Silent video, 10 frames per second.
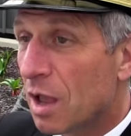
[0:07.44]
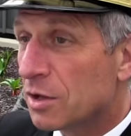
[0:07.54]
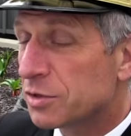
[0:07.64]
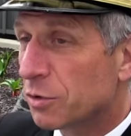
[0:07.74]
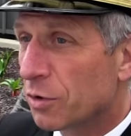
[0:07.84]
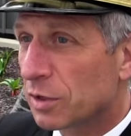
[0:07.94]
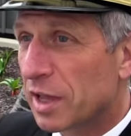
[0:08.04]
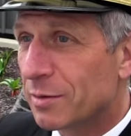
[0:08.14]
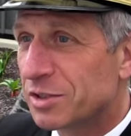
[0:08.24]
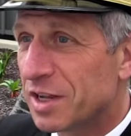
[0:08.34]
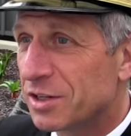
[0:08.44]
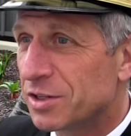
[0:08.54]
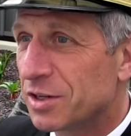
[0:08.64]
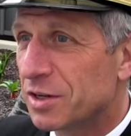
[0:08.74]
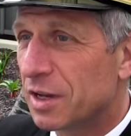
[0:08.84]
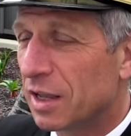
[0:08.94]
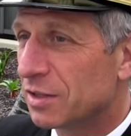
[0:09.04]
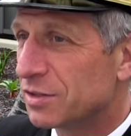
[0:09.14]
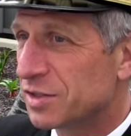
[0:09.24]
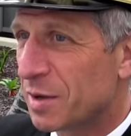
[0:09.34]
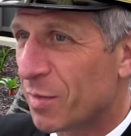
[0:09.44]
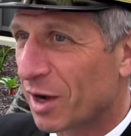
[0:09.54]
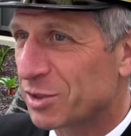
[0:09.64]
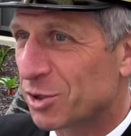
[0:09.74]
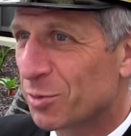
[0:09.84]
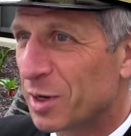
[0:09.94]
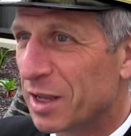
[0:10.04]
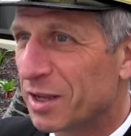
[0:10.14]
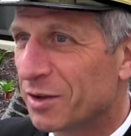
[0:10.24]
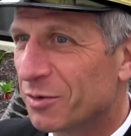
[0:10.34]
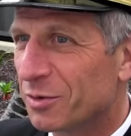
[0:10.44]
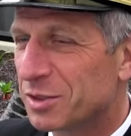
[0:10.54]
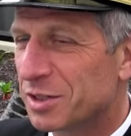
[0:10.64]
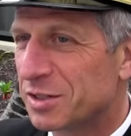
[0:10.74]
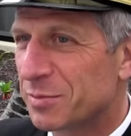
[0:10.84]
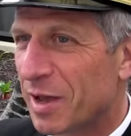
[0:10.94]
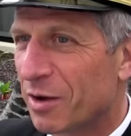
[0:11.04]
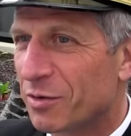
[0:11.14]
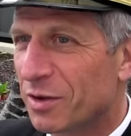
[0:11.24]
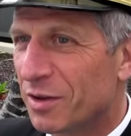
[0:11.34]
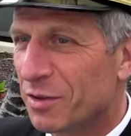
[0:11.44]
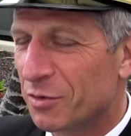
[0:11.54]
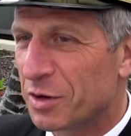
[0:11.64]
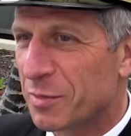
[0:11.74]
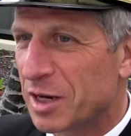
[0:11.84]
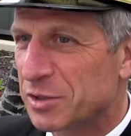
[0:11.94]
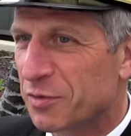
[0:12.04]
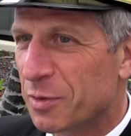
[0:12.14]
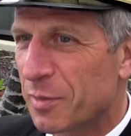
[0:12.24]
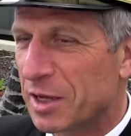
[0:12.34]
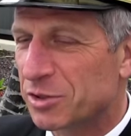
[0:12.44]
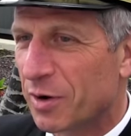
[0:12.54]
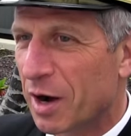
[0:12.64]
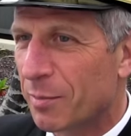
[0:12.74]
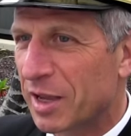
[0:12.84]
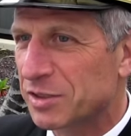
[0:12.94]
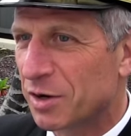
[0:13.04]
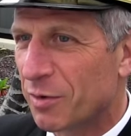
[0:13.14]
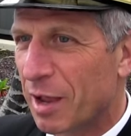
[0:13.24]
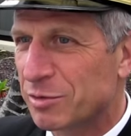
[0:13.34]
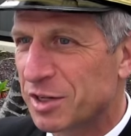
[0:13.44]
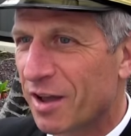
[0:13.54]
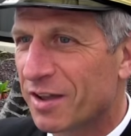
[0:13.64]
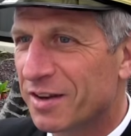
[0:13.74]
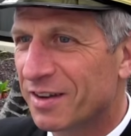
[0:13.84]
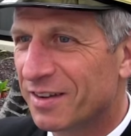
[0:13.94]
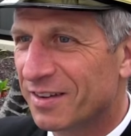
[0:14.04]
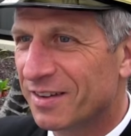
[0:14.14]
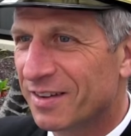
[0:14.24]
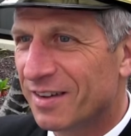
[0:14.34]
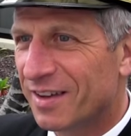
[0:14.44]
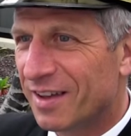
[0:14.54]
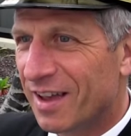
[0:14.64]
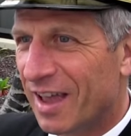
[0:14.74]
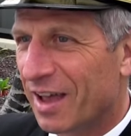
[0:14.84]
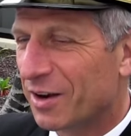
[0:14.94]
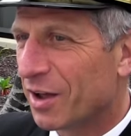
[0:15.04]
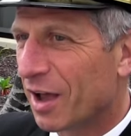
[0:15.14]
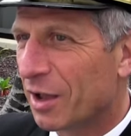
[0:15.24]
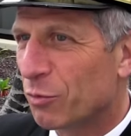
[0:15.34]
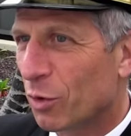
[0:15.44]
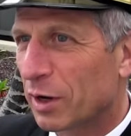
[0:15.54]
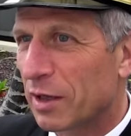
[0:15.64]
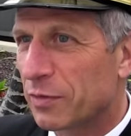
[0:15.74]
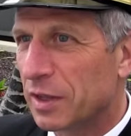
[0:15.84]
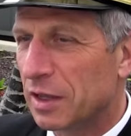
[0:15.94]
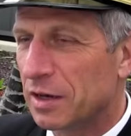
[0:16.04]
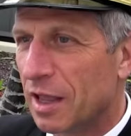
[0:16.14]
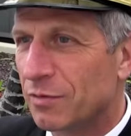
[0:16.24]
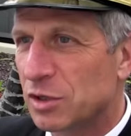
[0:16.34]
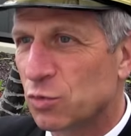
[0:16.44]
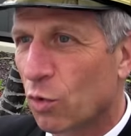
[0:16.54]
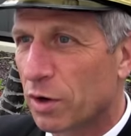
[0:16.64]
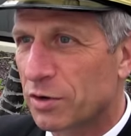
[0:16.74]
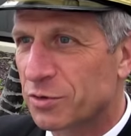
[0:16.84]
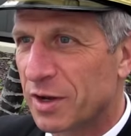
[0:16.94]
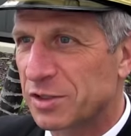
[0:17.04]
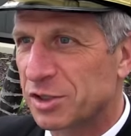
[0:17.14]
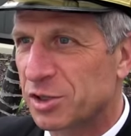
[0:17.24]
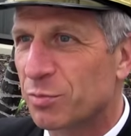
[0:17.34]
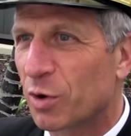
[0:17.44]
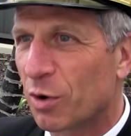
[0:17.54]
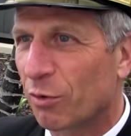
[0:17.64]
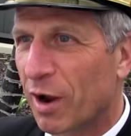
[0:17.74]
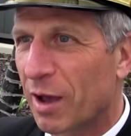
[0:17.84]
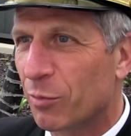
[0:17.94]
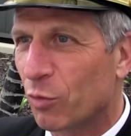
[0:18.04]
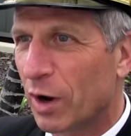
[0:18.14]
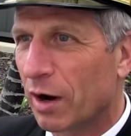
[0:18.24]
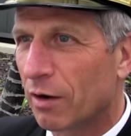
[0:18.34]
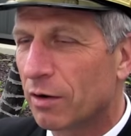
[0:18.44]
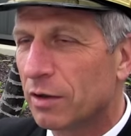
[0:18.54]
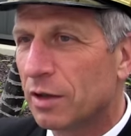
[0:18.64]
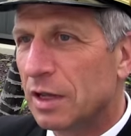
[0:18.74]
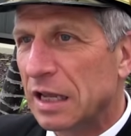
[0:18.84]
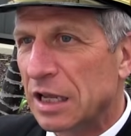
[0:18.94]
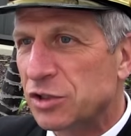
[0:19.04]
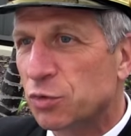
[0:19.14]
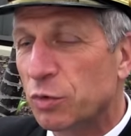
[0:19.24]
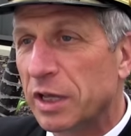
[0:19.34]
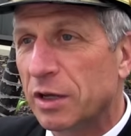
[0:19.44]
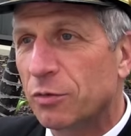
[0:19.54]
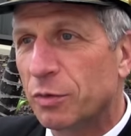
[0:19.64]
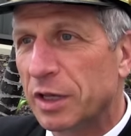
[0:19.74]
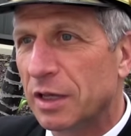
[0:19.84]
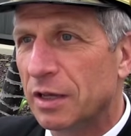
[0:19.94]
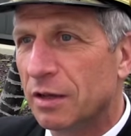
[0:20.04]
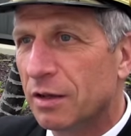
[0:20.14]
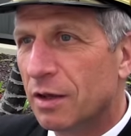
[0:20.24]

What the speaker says: So currently I'm stationed in Sembach, Germany, which is about 30 minutes from the major air base at Ramstein. And I work at the Navy's Warrior Transition Program, where each week we